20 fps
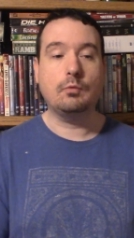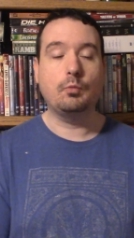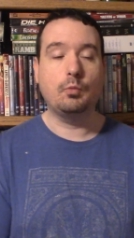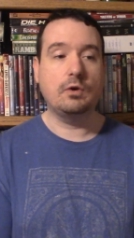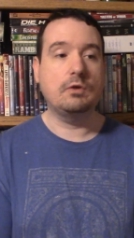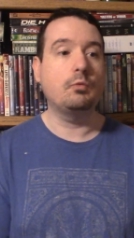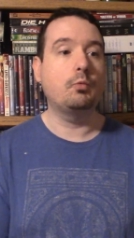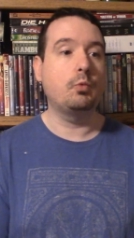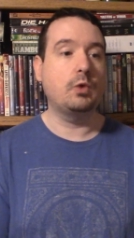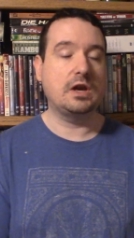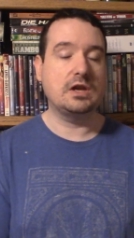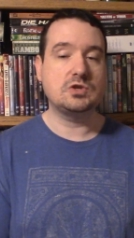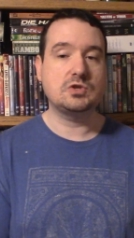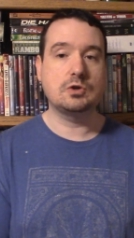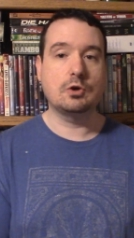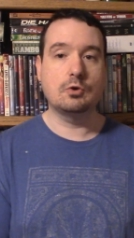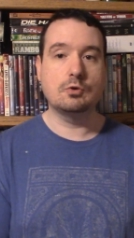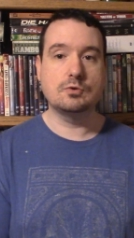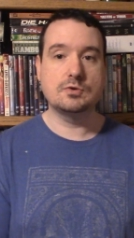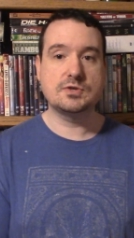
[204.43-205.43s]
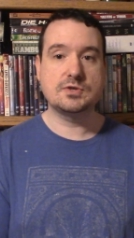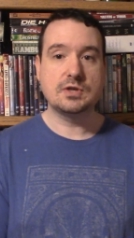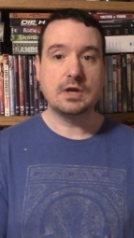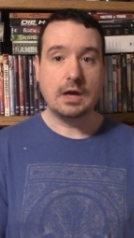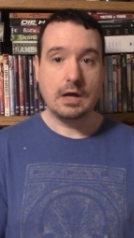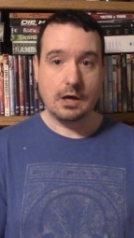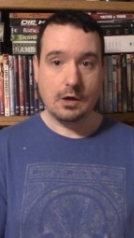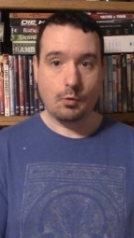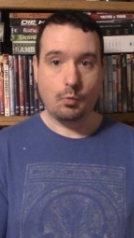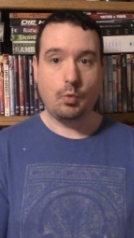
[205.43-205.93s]
when it shows
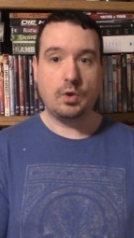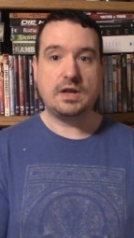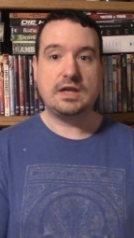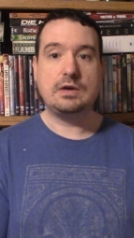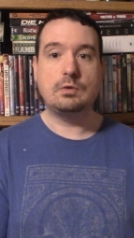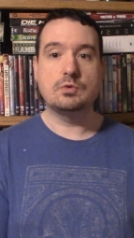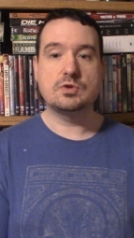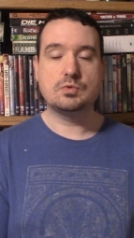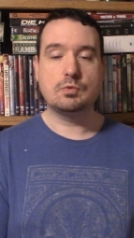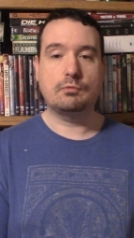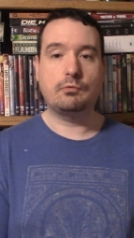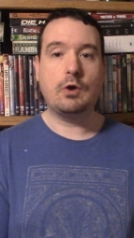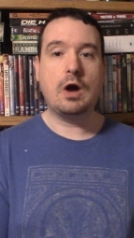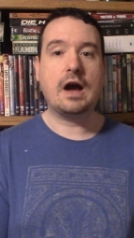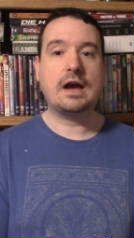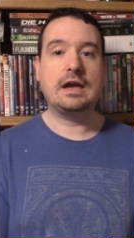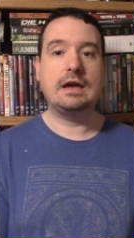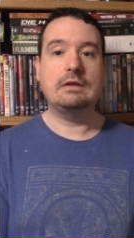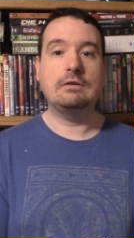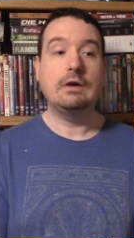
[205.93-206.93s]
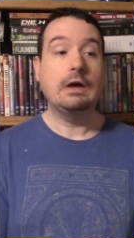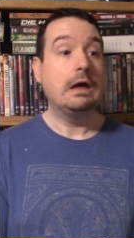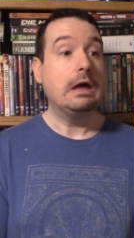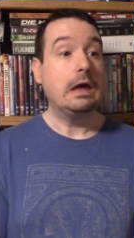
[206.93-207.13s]
when he was with Rocket,